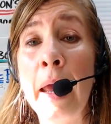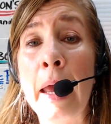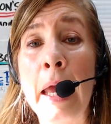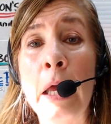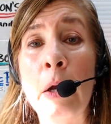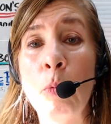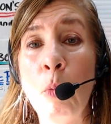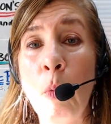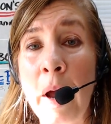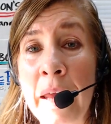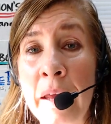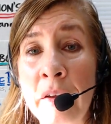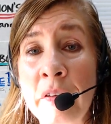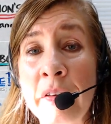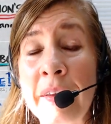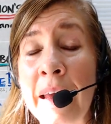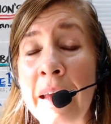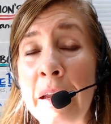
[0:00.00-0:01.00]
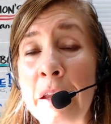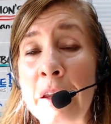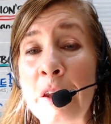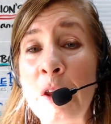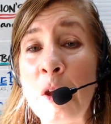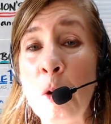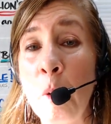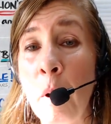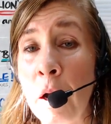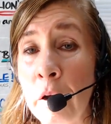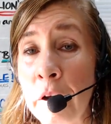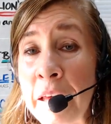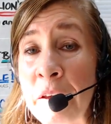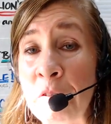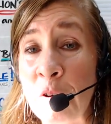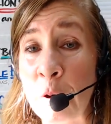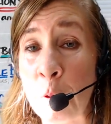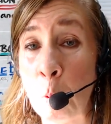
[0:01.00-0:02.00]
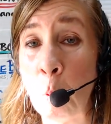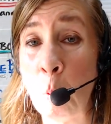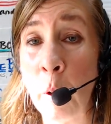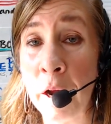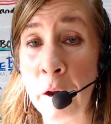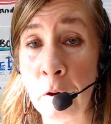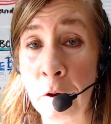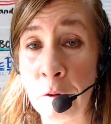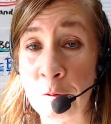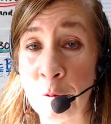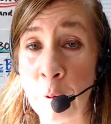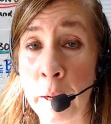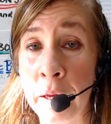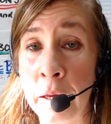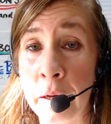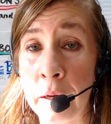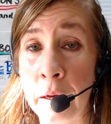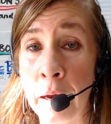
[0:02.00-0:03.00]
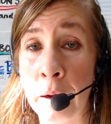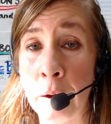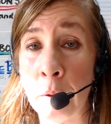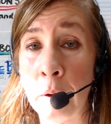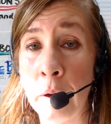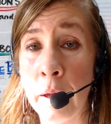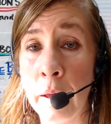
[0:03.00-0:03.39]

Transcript: in ways that you aren't even aware of right now.